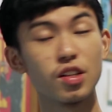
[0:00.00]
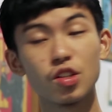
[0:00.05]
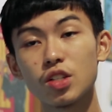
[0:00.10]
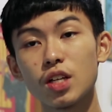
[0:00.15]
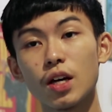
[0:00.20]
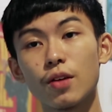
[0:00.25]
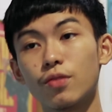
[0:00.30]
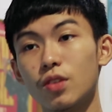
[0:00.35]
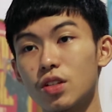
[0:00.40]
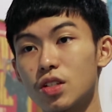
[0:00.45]

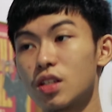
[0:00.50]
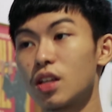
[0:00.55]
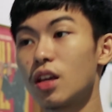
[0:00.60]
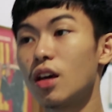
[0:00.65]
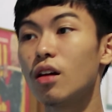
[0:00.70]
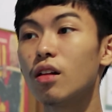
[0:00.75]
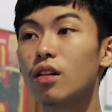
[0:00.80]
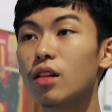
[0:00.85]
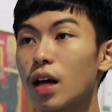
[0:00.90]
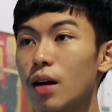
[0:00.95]
just have the
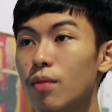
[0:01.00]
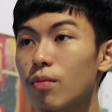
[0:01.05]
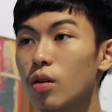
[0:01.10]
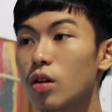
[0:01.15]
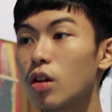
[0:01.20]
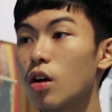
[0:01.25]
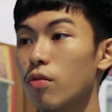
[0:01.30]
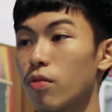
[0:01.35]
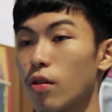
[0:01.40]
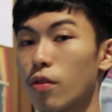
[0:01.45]
skill
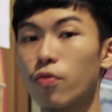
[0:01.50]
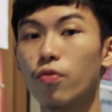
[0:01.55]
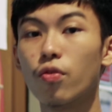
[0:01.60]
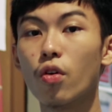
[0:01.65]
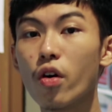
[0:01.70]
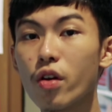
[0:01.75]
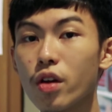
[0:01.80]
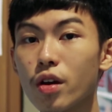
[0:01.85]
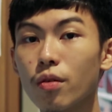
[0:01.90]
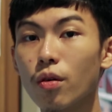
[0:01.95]
level of a
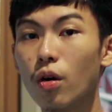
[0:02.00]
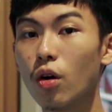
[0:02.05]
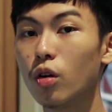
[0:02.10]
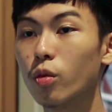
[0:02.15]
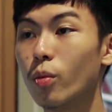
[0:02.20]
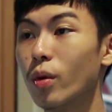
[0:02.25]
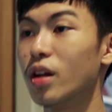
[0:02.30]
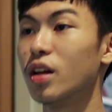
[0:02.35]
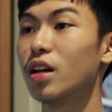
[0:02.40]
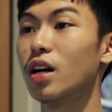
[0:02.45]

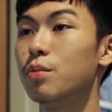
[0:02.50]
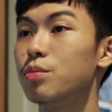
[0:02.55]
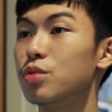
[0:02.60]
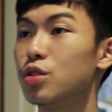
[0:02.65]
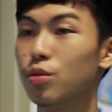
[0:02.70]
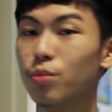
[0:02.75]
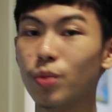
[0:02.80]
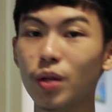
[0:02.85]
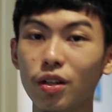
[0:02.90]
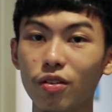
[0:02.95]
4-year-old when it comes
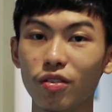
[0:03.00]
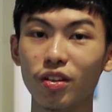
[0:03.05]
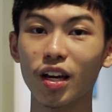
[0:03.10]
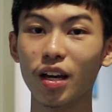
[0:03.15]
to video